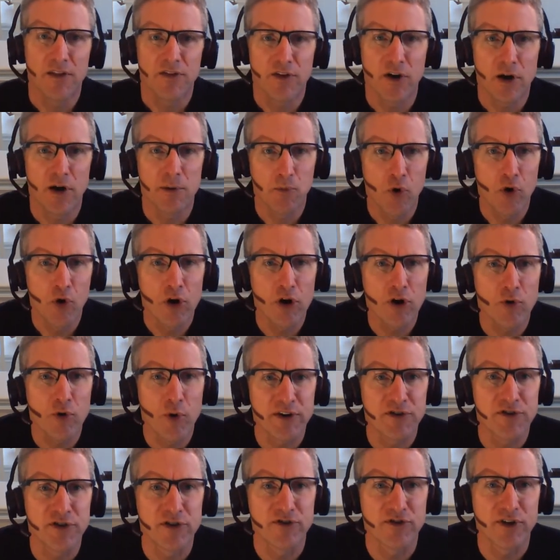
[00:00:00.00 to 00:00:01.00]
There are more
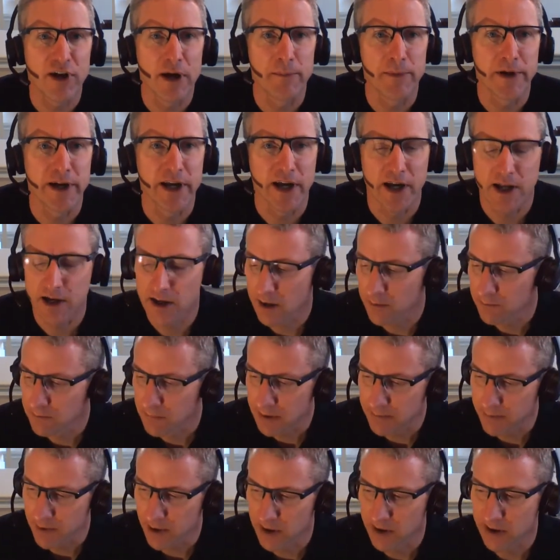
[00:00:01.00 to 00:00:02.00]
questions coming in.
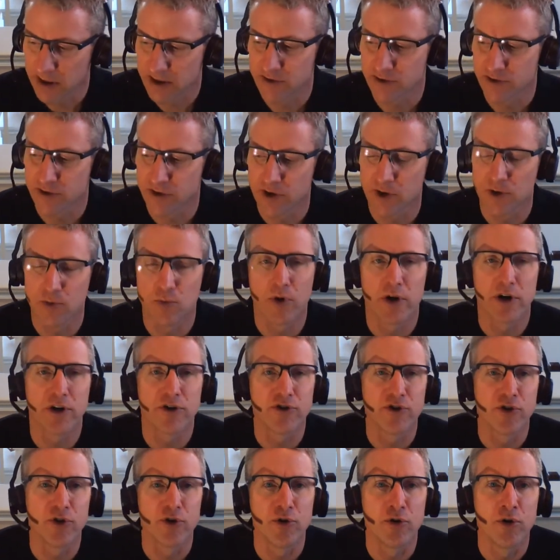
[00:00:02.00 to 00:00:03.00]
Maybe I'll answer one
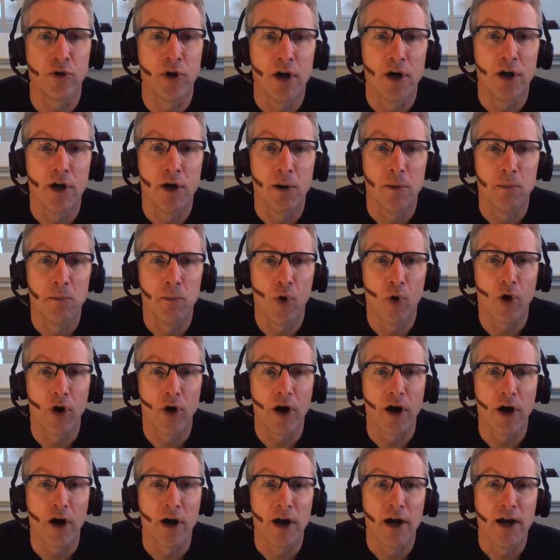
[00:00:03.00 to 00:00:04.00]
or two
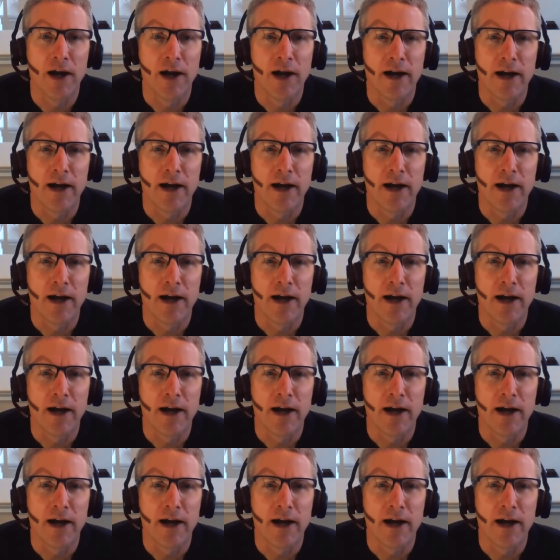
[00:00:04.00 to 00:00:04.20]
more.